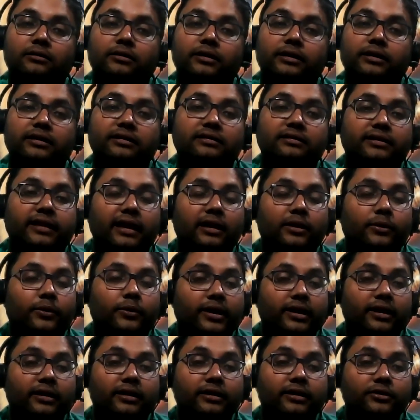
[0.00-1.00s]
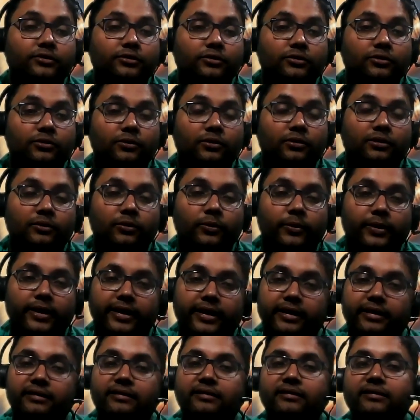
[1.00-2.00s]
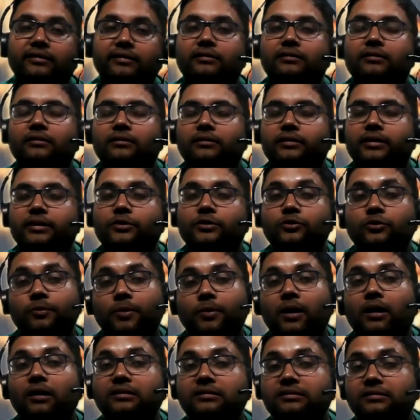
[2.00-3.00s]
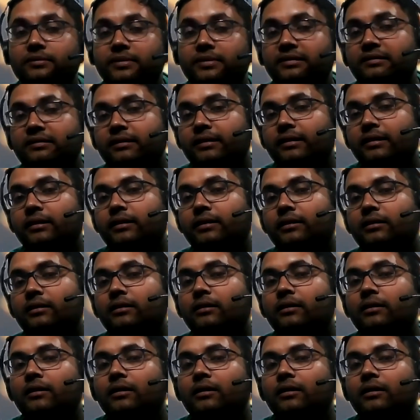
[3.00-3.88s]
it is calculated in two ways, in two parts basically.